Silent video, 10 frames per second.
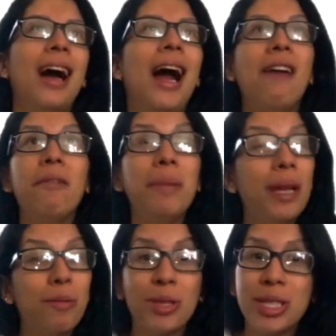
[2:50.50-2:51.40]
I haven't been
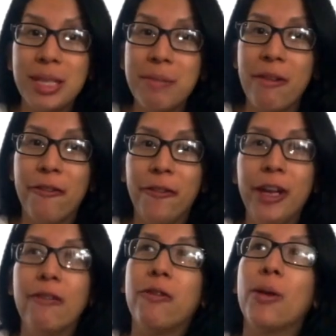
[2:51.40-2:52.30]
able to see my
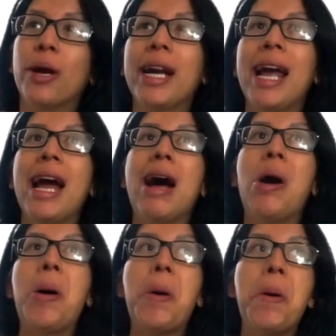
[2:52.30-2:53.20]
feet for
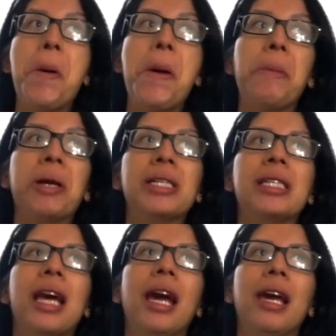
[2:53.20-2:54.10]
now, I want to
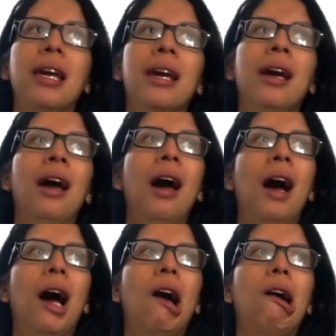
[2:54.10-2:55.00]
say
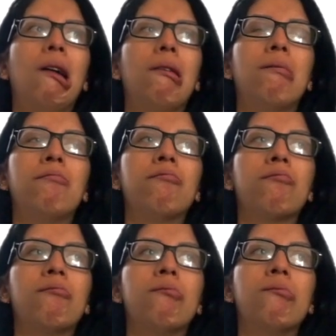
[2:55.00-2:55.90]

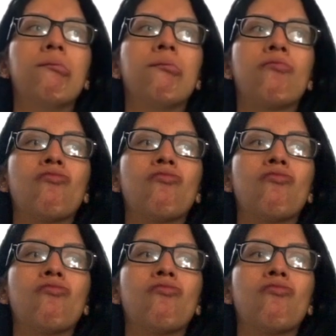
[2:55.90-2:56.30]
2